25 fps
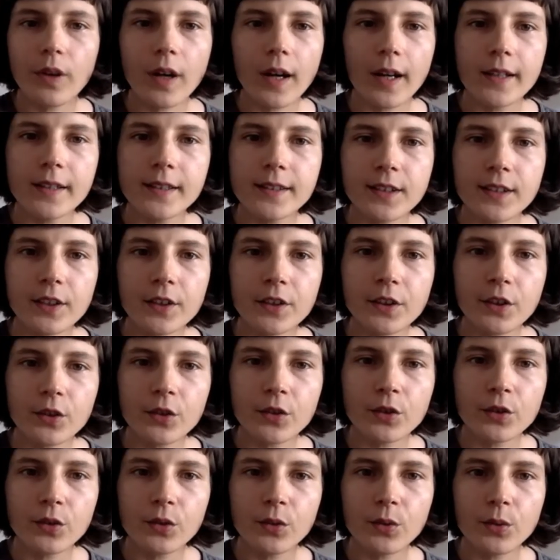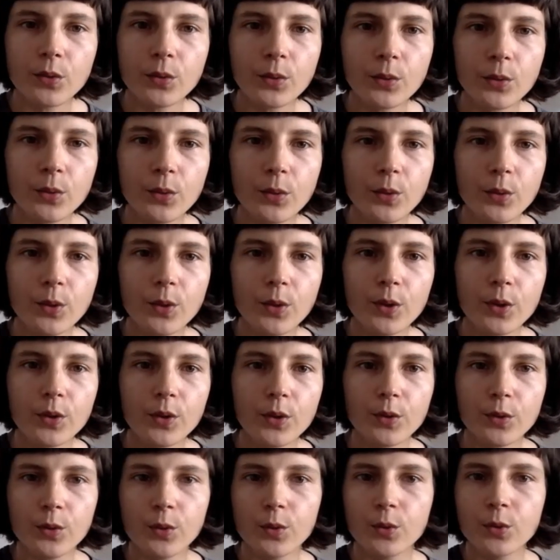I started to,
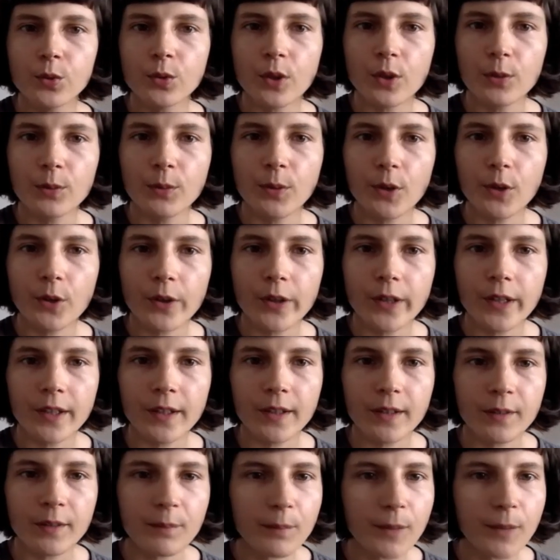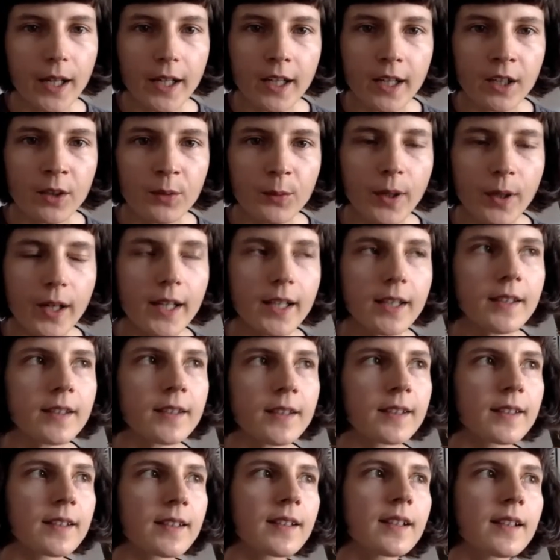to draw more in black and white.
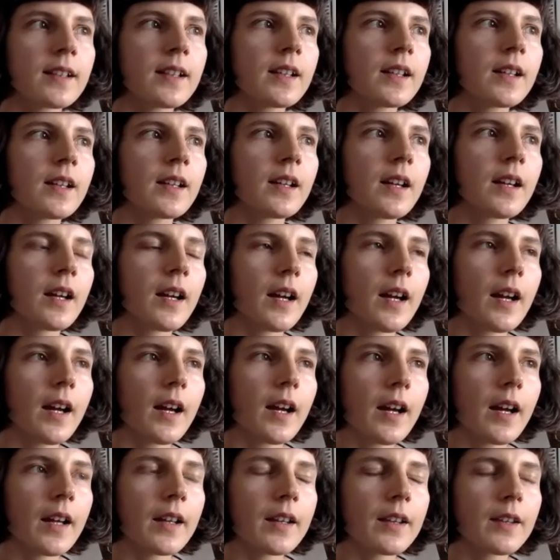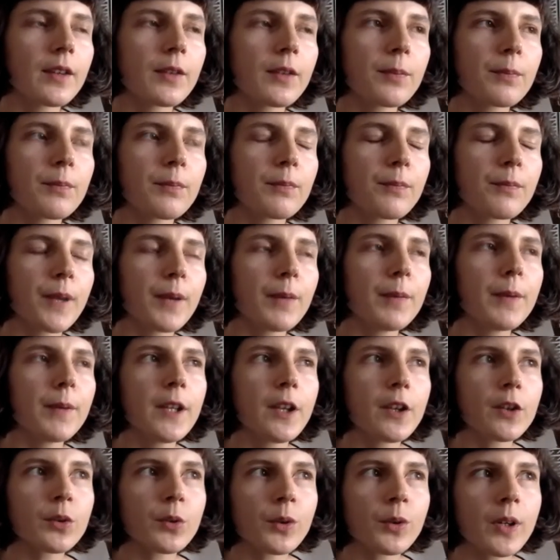And maybe
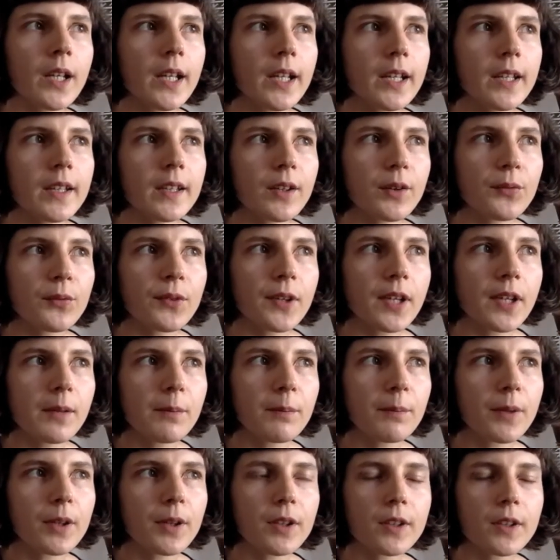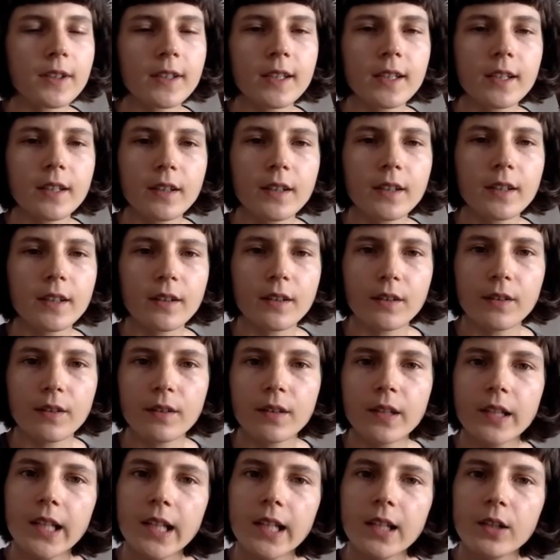not really in the film, but
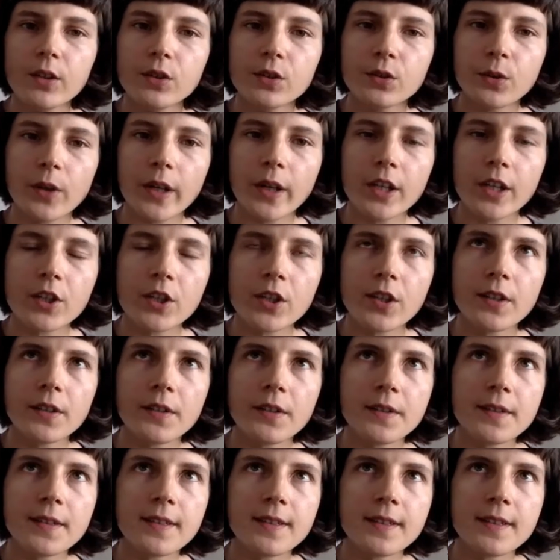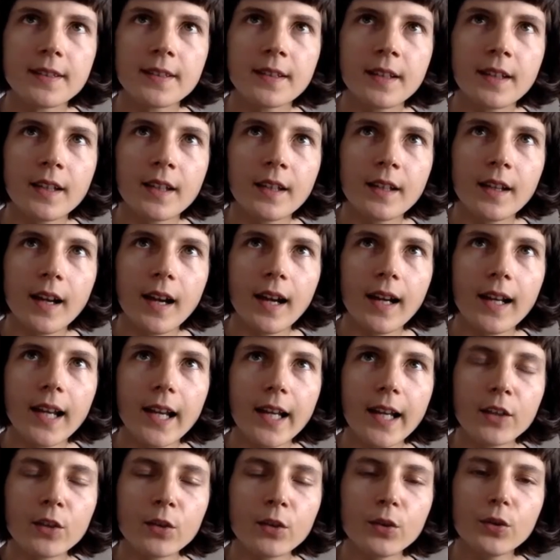in illustrations, I
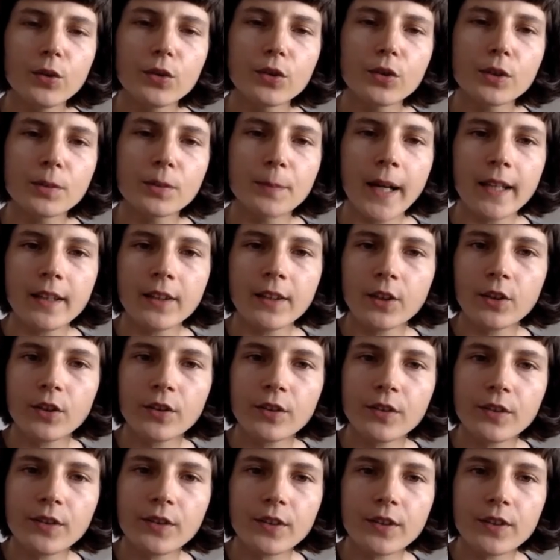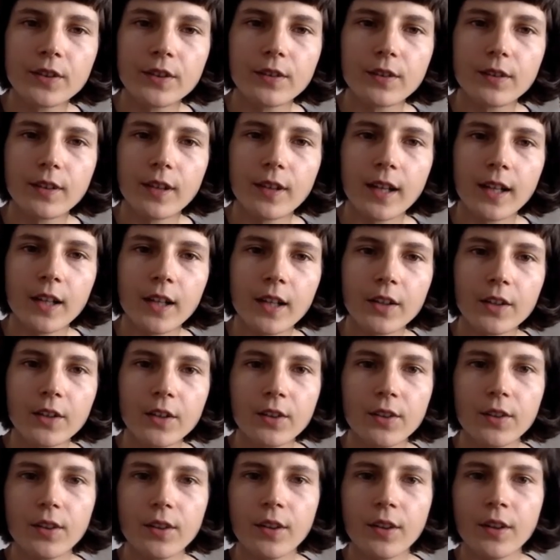like to use patterns a lot.
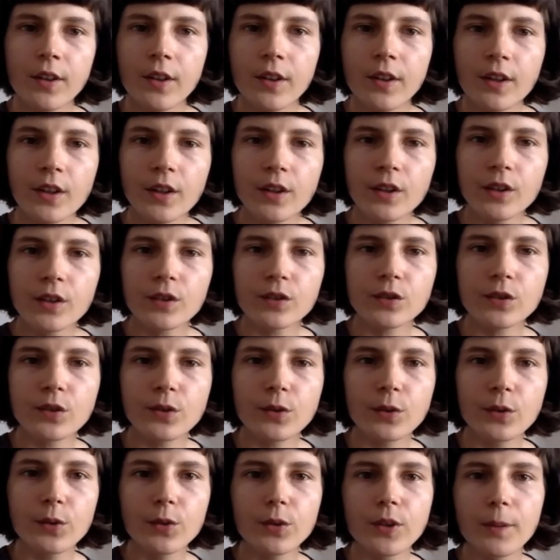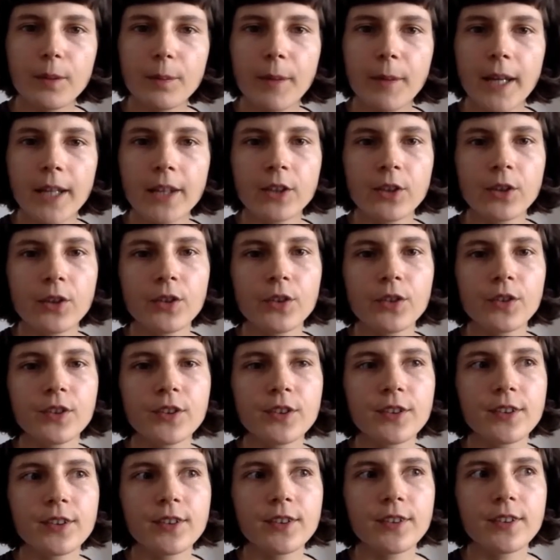So the
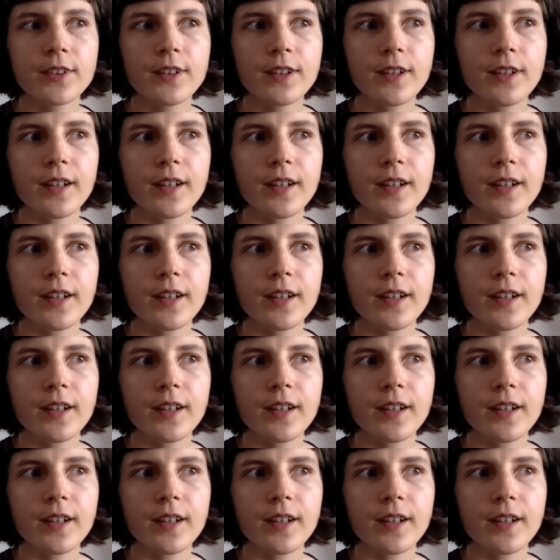patterns,